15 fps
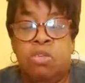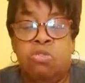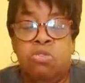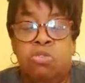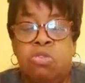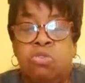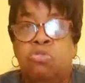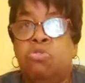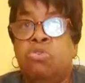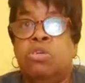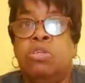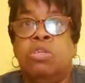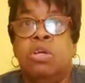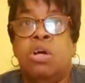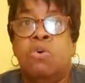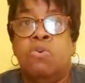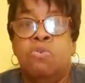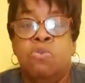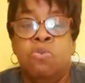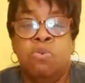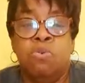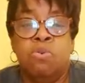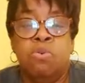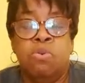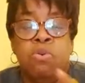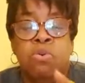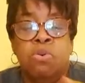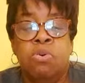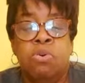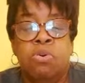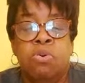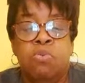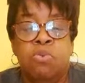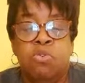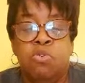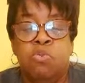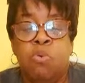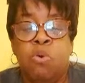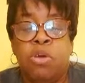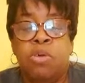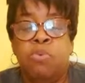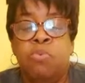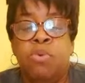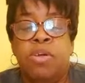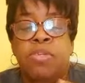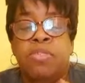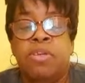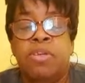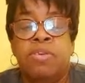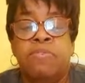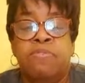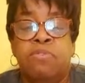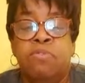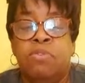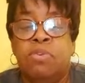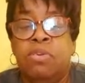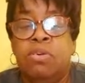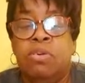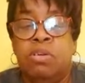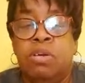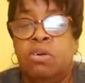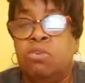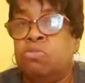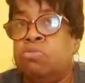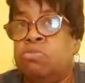Just so you can know what you're working with, and if you know,